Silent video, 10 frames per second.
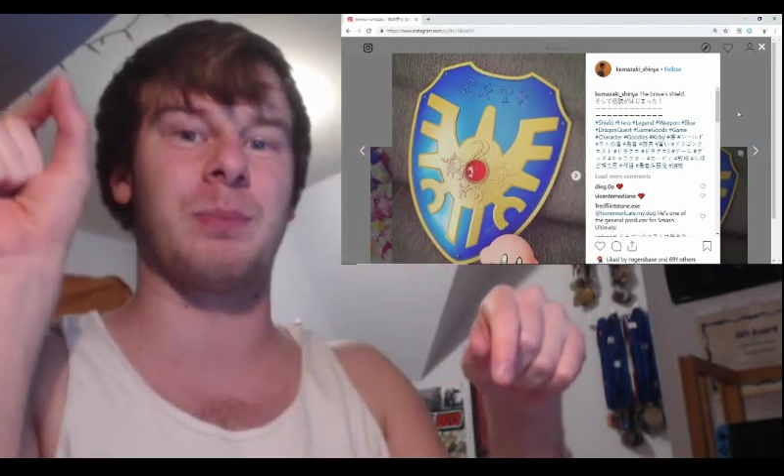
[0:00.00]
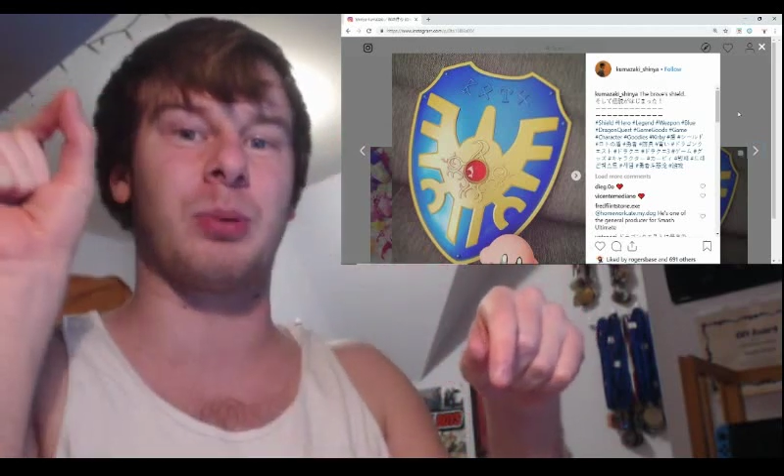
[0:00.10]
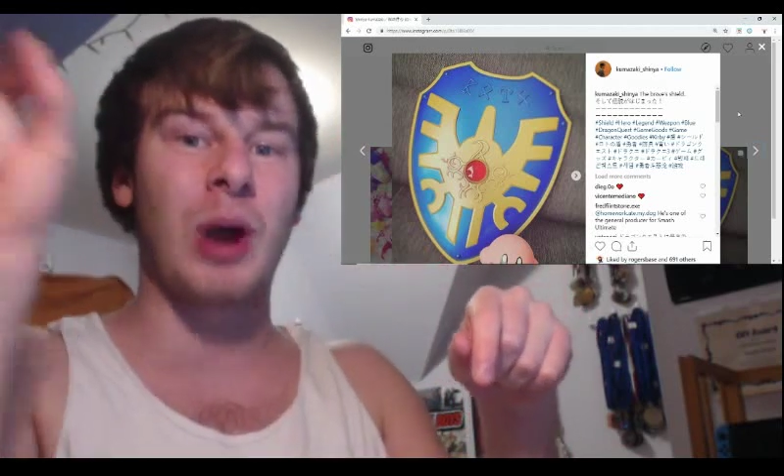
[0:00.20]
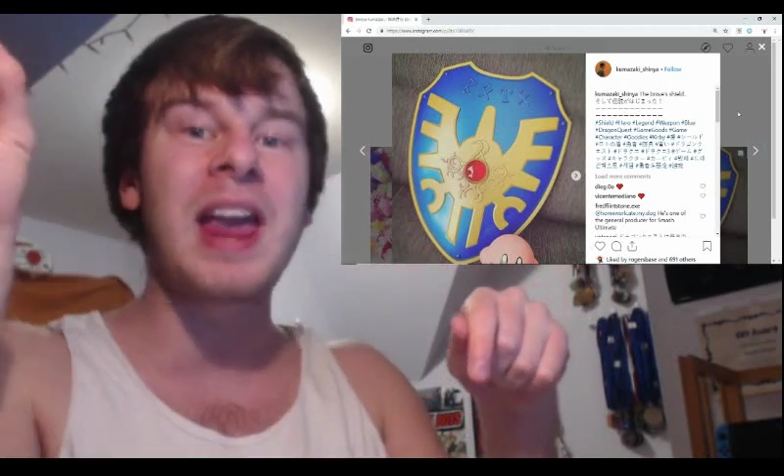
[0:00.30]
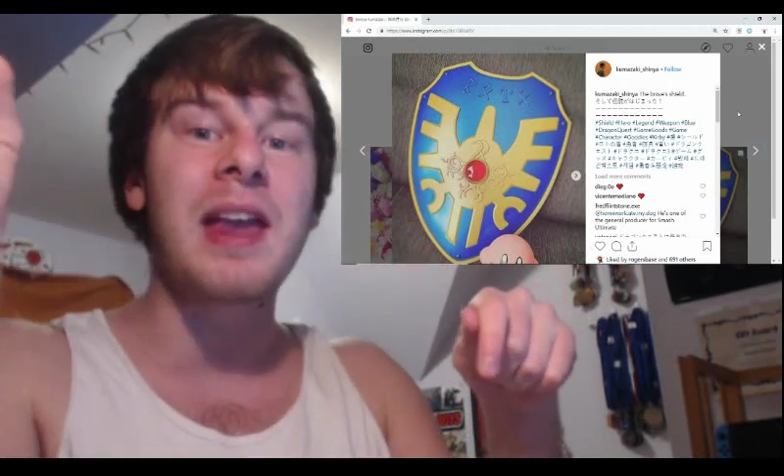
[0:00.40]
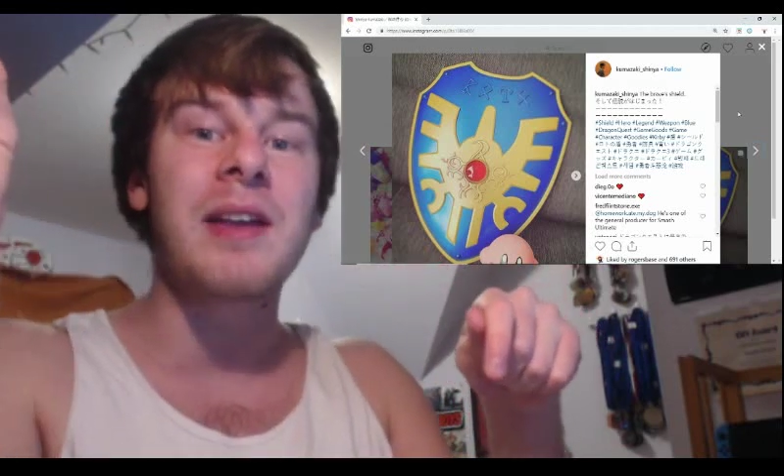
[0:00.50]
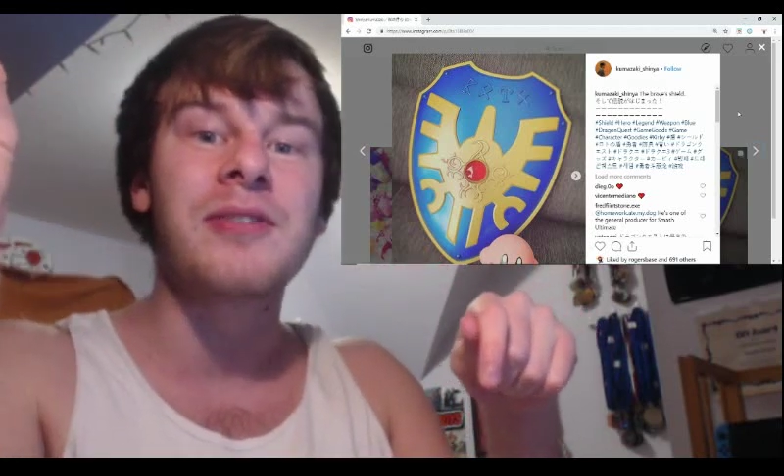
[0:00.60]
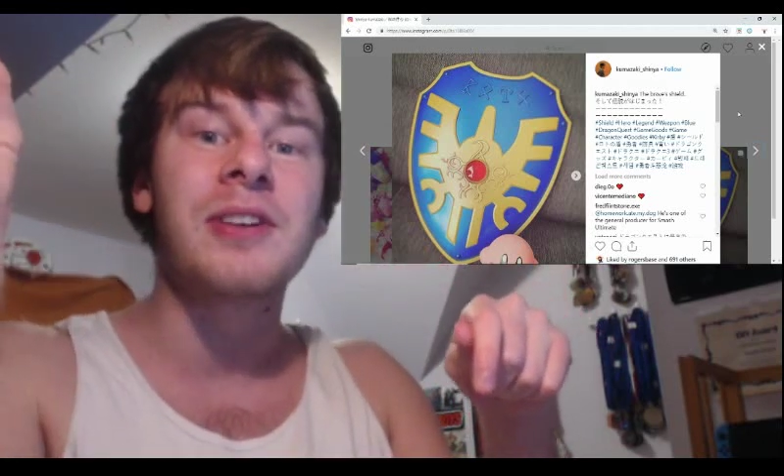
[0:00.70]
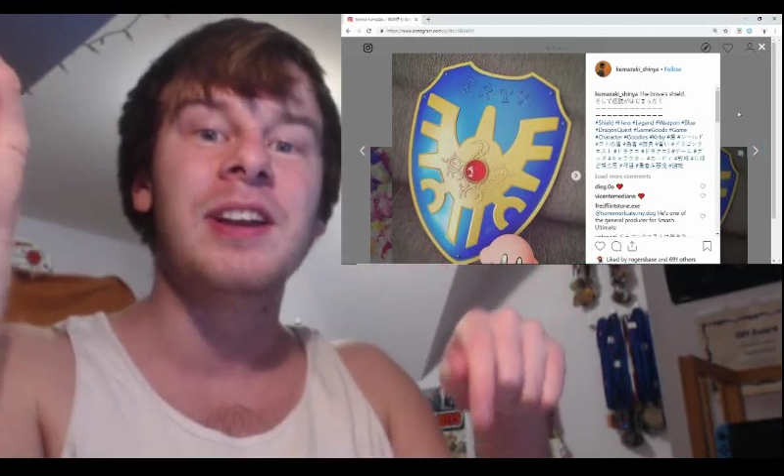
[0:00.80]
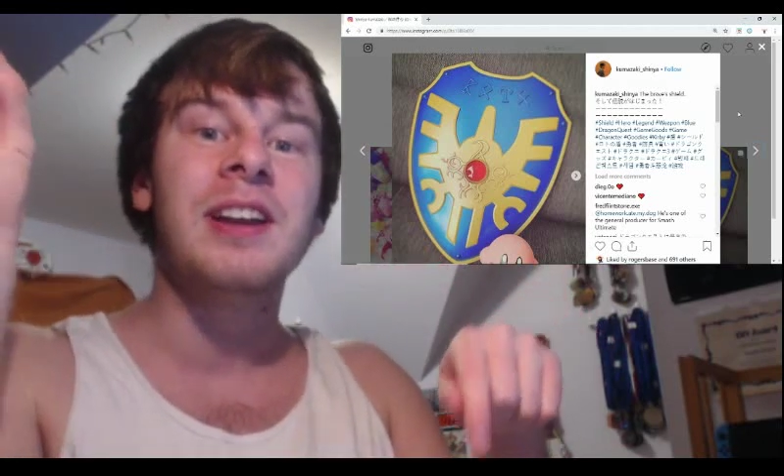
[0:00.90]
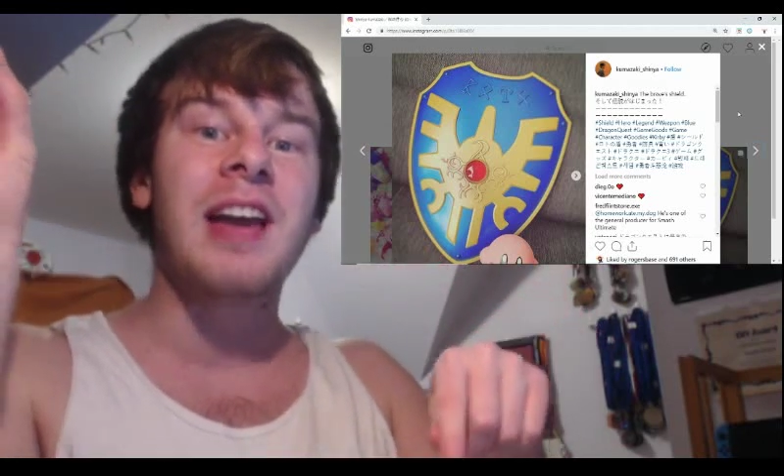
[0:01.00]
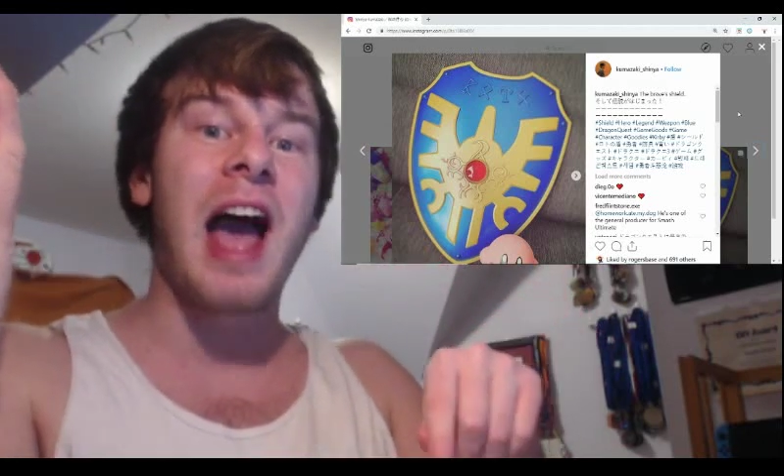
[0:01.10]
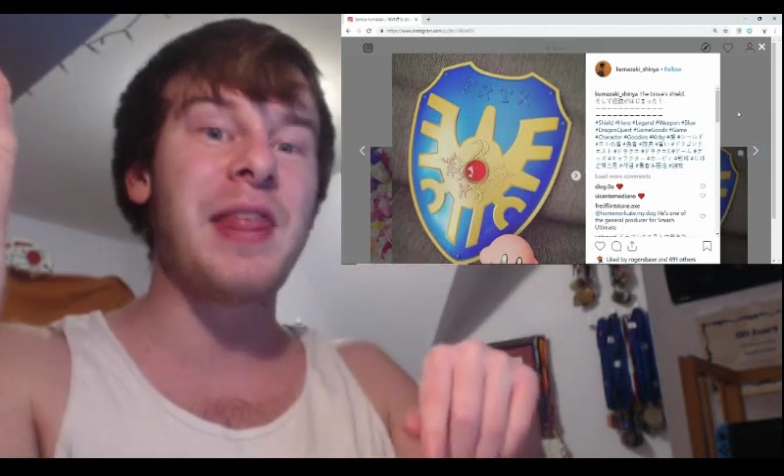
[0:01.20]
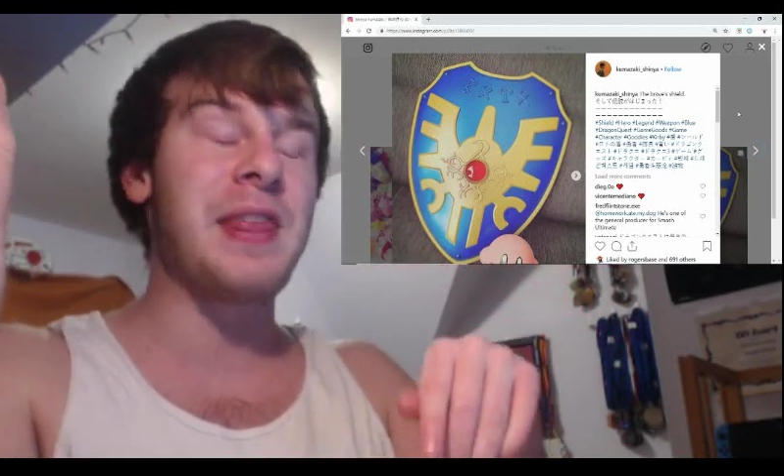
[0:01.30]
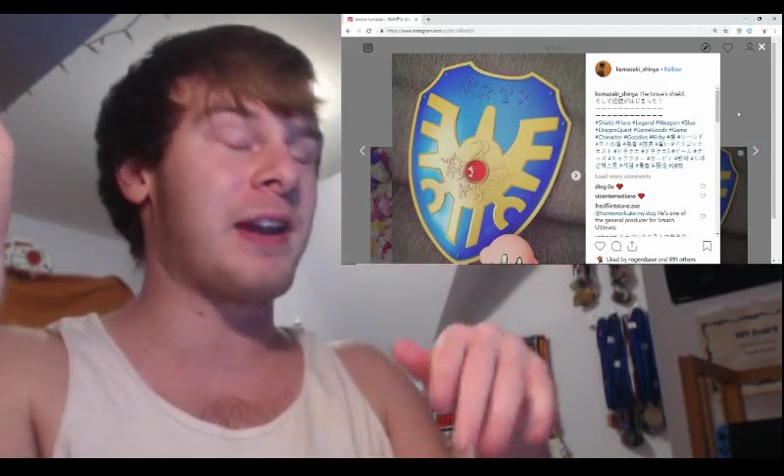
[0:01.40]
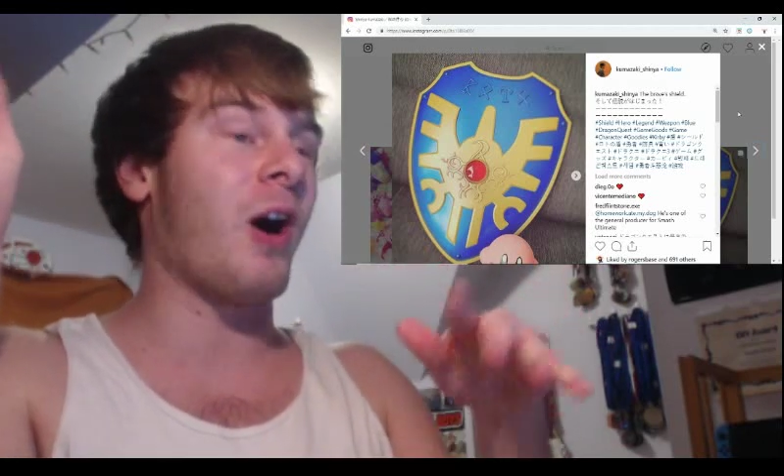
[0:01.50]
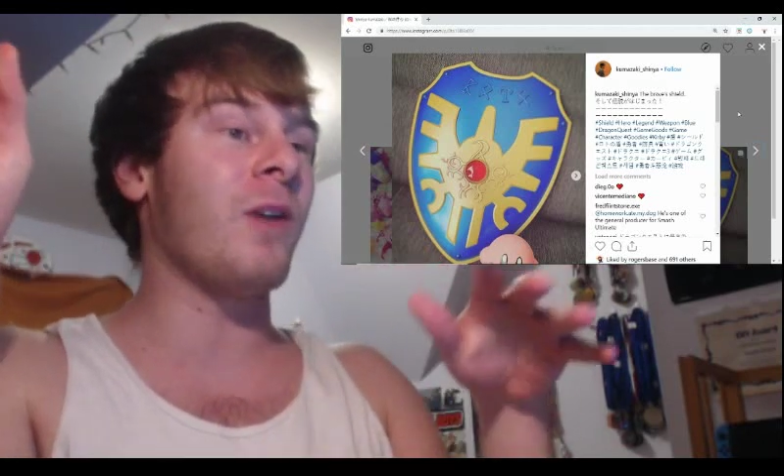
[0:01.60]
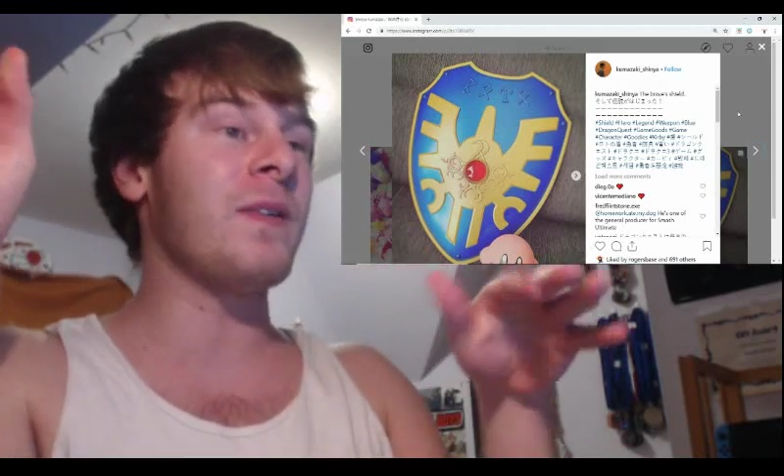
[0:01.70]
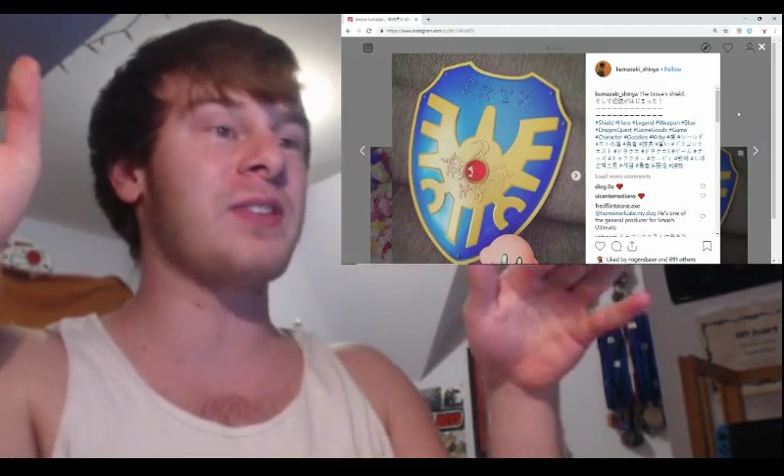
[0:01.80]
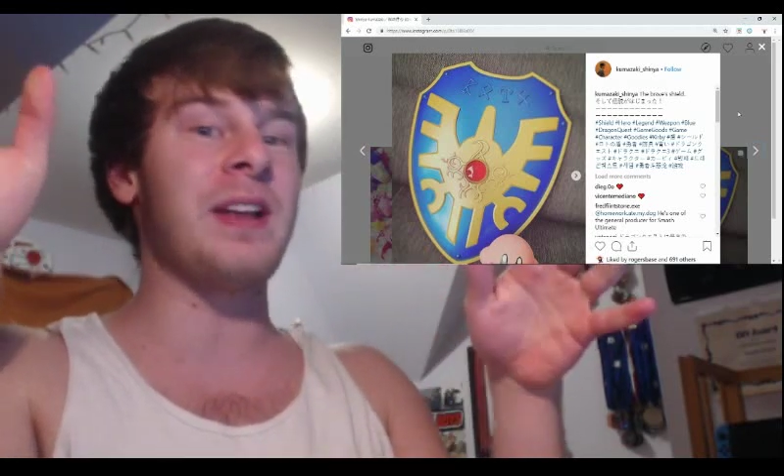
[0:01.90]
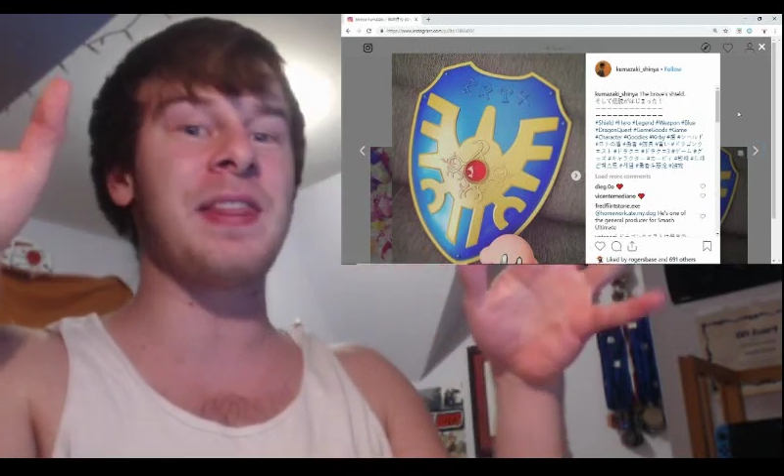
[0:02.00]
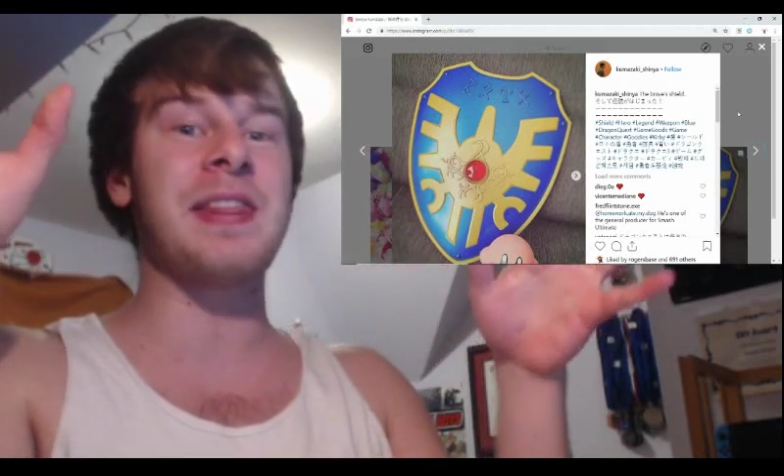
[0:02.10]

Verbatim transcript: brave and then all of a sudden